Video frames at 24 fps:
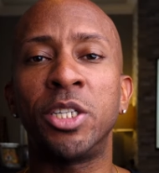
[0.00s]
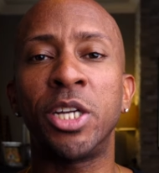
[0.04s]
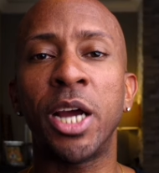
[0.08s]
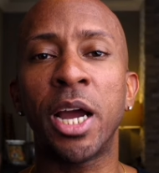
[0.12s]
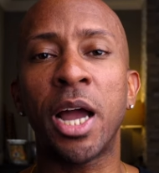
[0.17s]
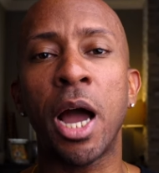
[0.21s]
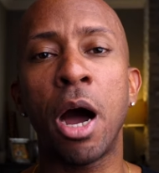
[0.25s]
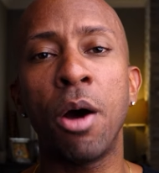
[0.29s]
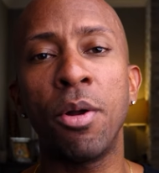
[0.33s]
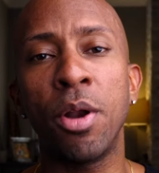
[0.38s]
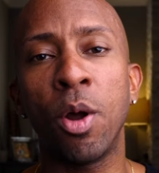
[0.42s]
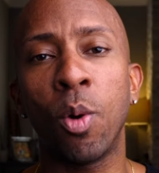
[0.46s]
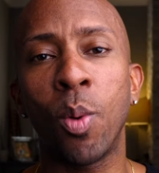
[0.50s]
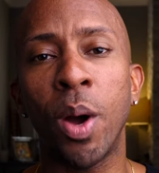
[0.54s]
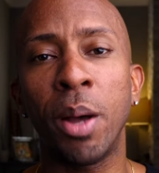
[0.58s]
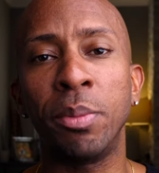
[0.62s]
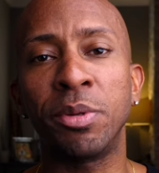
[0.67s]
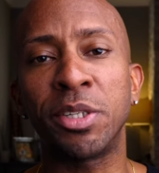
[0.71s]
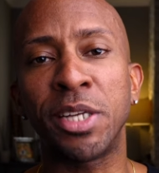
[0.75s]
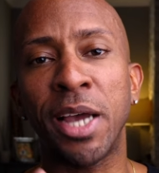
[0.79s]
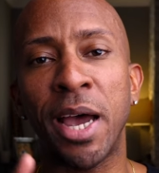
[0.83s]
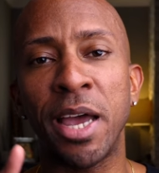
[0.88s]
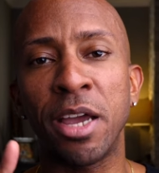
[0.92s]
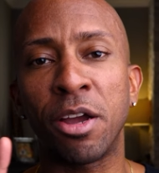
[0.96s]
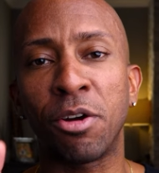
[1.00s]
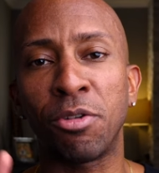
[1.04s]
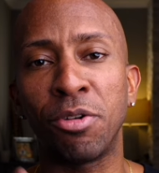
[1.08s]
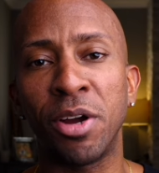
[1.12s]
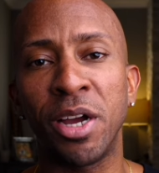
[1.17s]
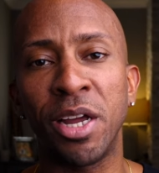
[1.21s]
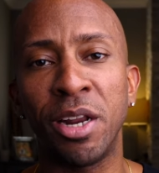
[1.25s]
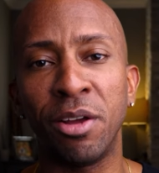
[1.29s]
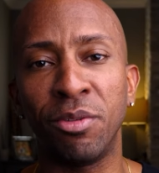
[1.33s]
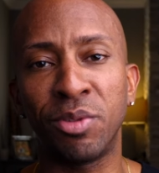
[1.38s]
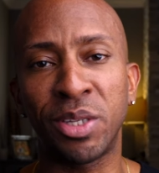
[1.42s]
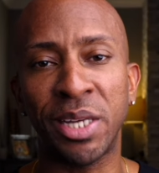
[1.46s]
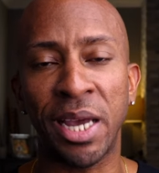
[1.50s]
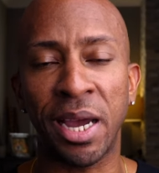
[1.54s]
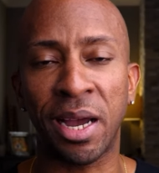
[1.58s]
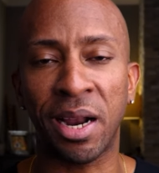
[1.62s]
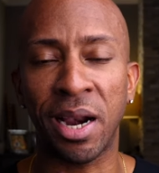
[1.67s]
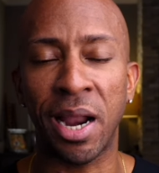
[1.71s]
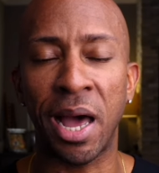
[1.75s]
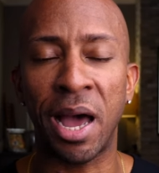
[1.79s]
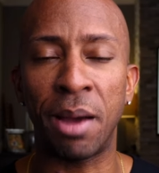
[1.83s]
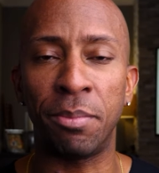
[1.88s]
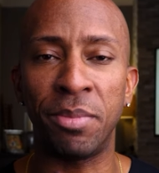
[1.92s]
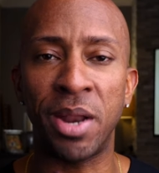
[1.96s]
Check out the website, creative tech
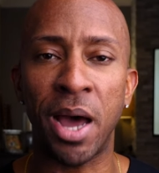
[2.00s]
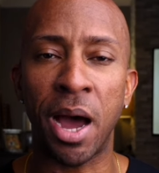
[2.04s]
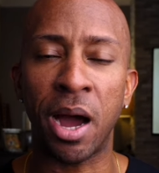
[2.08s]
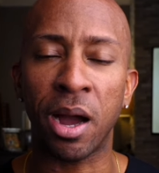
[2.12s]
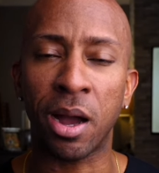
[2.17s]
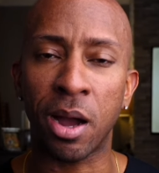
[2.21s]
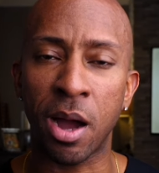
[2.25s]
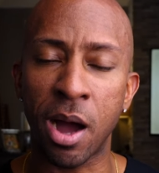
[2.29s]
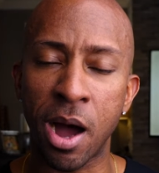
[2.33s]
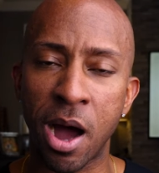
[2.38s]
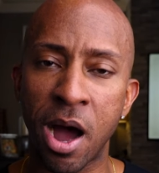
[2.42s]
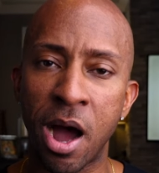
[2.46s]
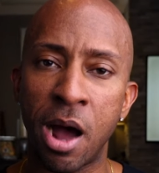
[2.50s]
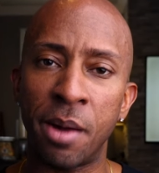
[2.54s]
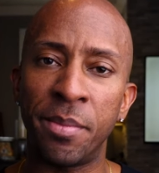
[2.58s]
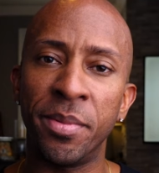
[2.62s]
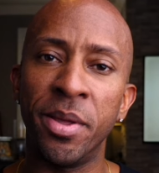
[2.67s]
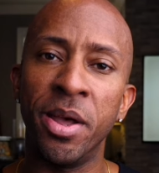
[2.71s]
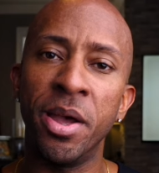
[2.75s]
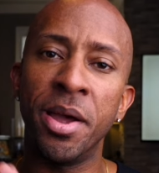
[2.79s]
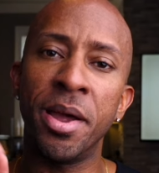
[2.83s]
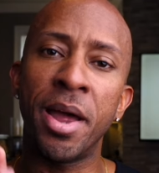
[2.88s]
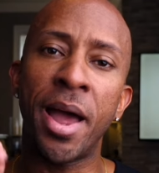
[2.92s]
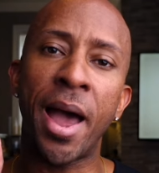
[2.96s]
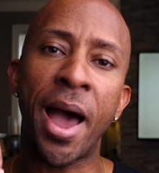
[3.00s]
lab dot com.